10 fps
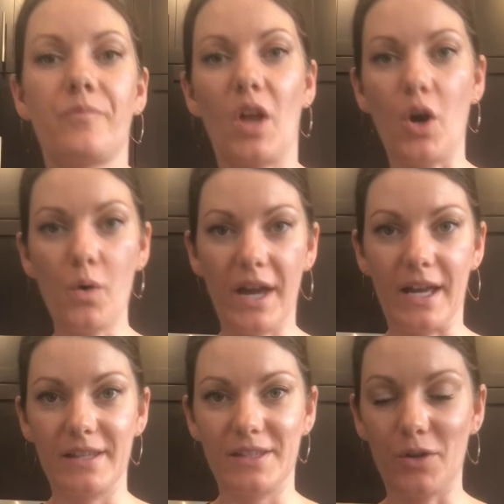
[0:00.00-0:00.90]

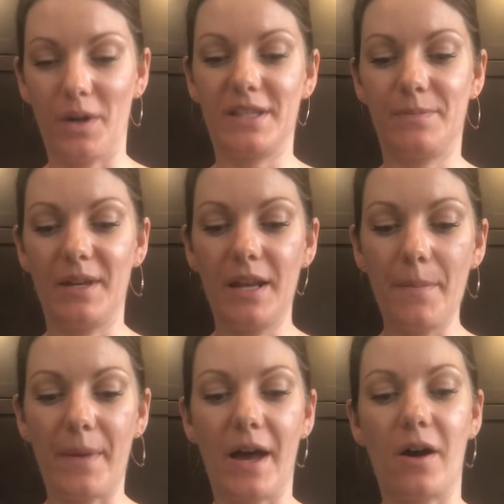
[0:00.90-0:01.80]
Okay, so it's been
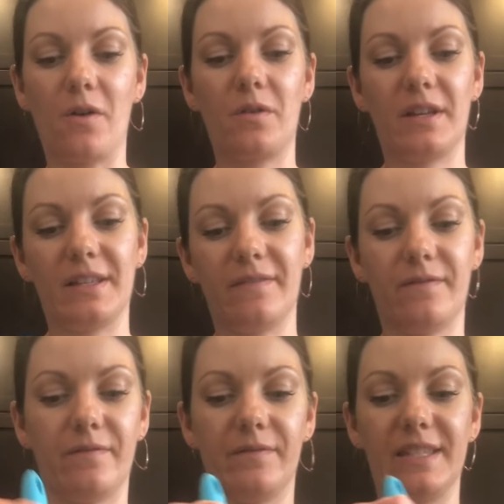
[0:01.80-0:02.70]
about
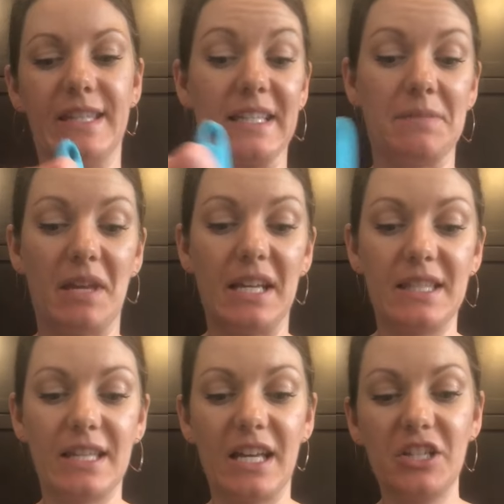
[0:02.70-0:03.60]
6
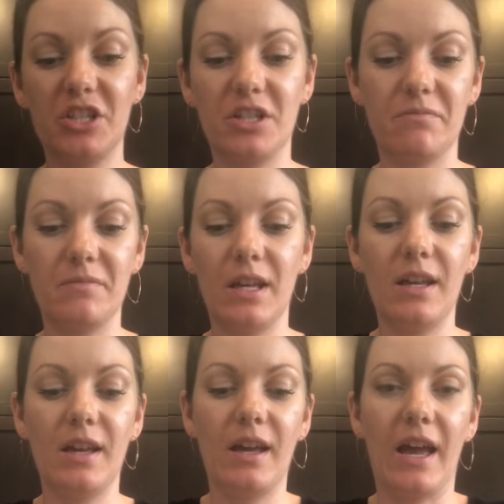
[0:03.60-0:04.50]
minutes-ish.
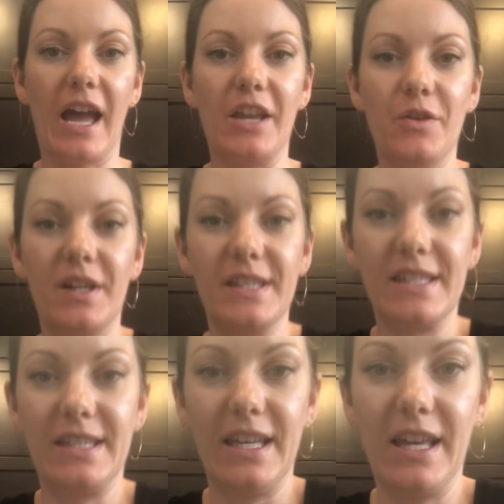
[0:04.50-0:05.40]
And you can
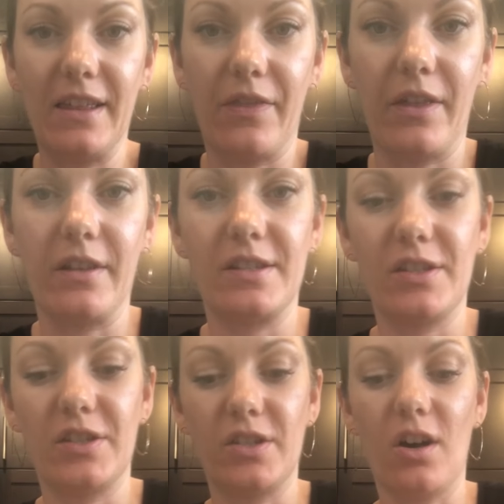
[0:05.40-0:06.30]
see that the
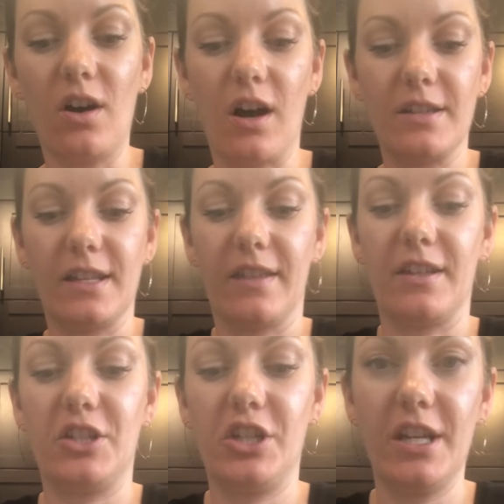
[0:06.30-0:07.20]
sauce, like
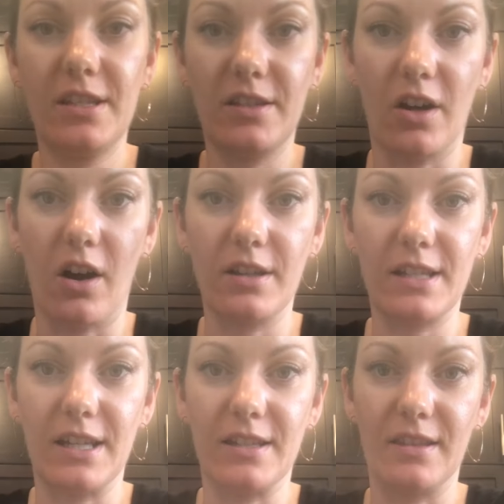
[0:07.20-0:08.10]
the cheese sauce,
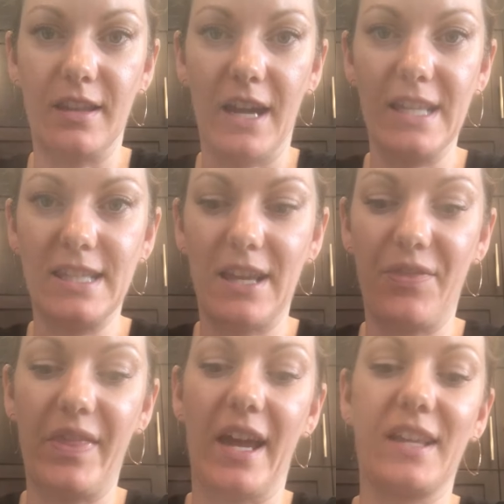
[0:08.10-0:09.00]
is nice
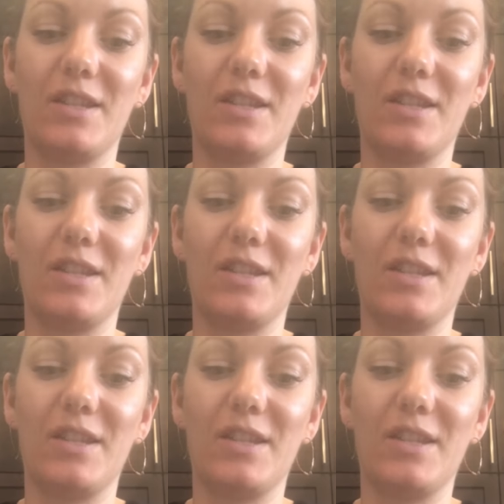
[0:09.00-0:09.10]
and thick.